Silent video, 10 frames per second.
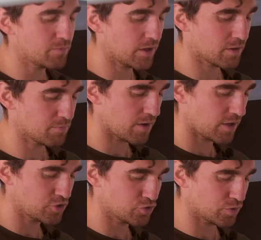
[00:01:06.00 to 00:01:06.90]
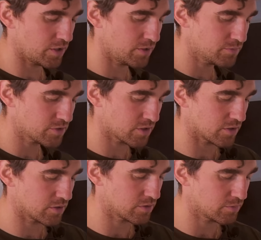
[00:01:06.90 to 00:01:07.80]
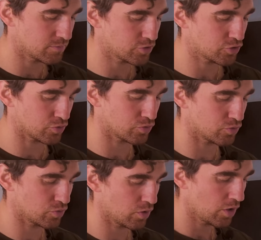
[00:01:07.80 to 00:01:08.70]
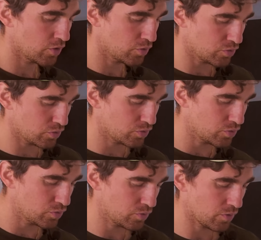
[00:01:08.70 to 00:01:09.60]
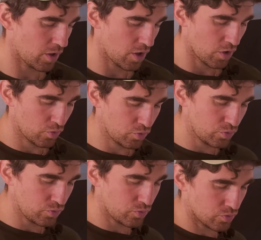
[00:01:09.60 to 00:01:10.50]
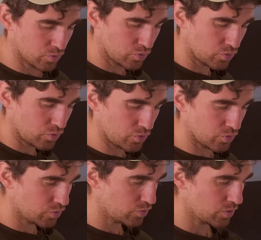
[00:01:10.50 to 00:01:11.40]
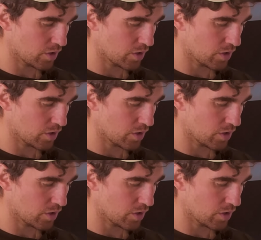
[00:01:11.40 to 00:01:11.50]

make my dreams come true. Ooh, ooh, ooh.